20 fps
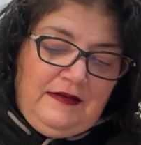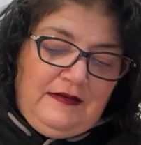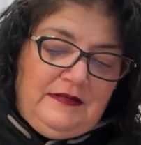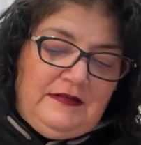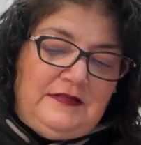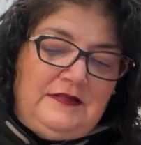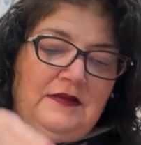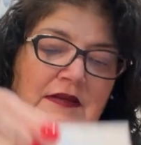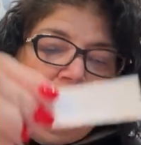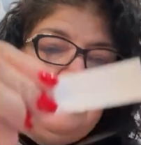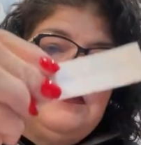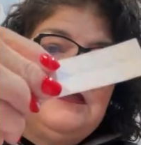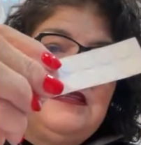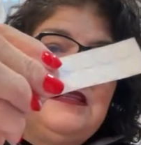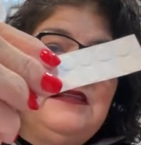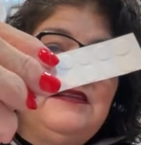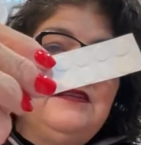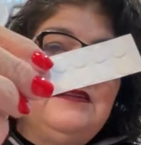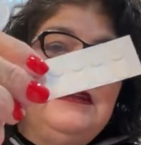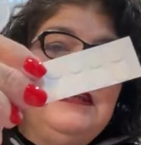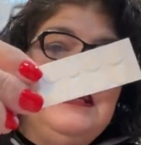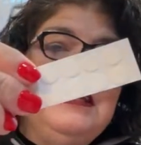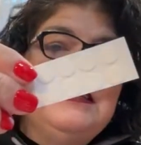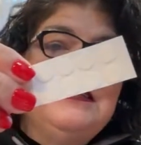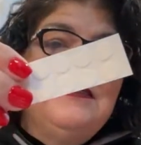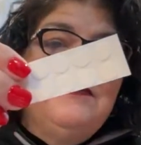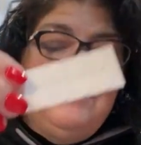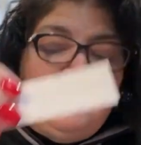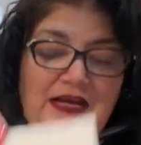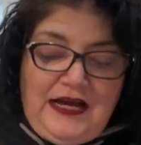So here's the little
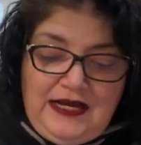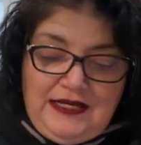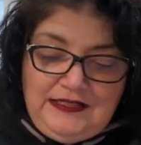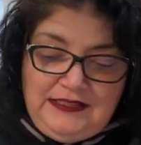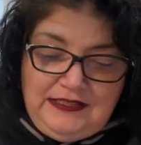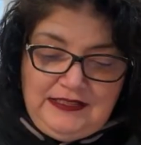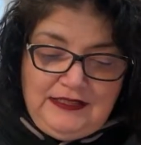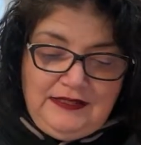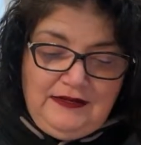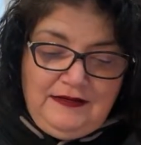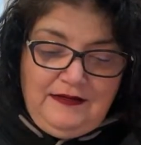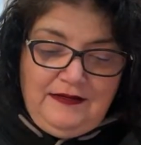adhesive dots.